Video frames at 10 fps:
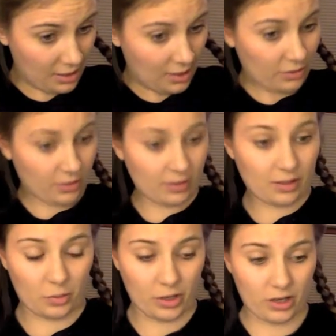So this is
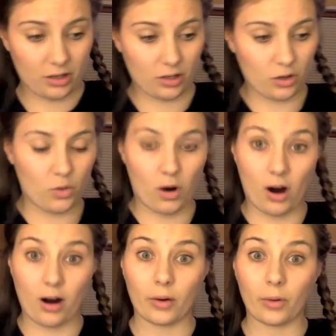when you
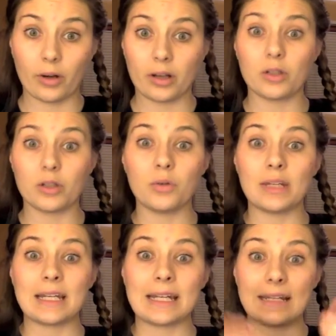are going to
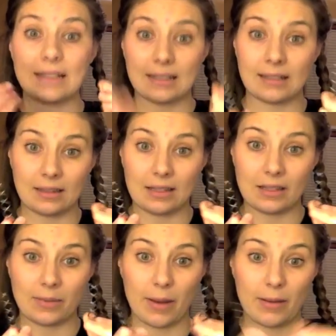need these
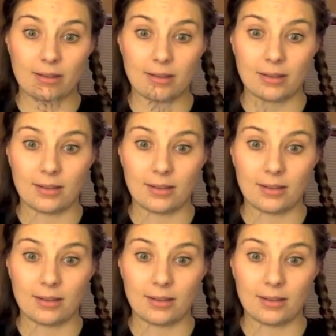babies.